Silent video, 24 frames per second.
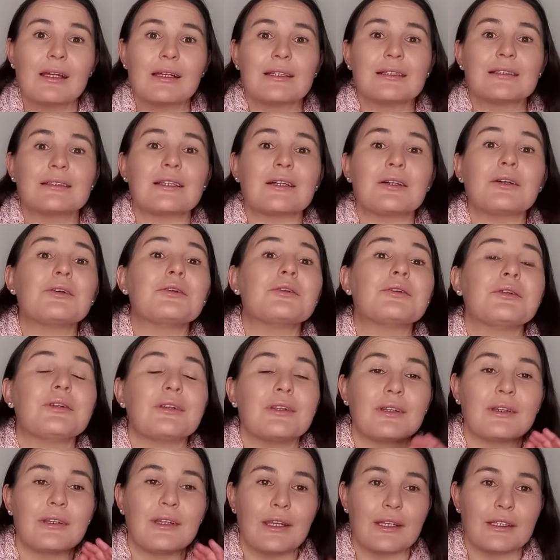So
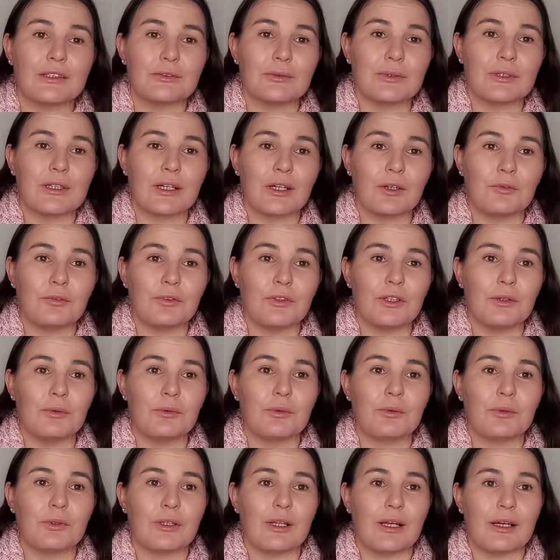next week hopefully we
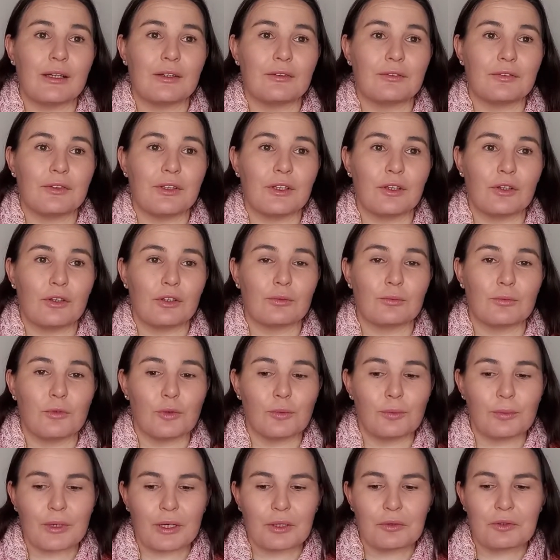will have a lot more
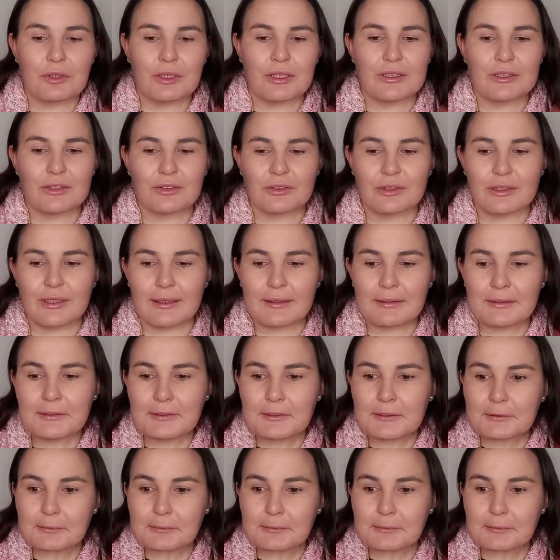progress on that.